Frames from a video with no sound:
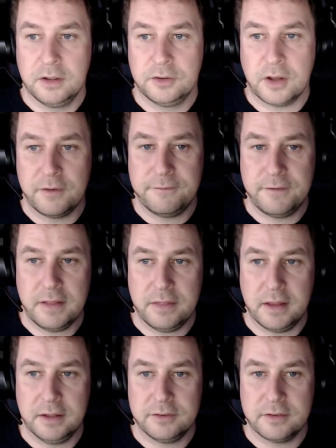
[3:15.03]
so
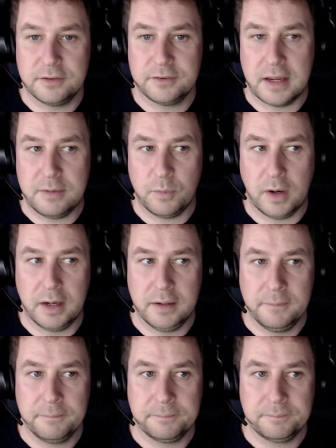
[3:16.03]
fit this the same
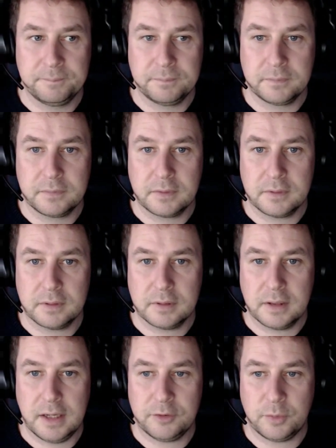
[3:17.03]
way
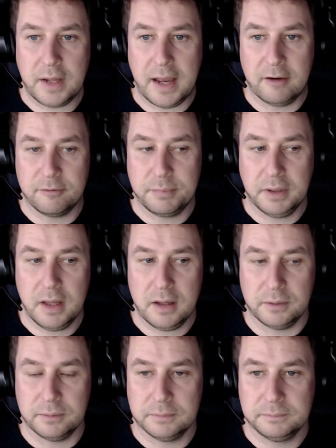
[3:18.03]
as we have
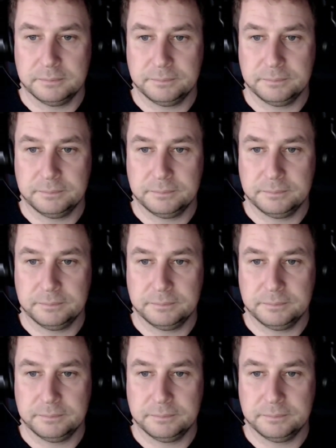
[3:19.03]
below.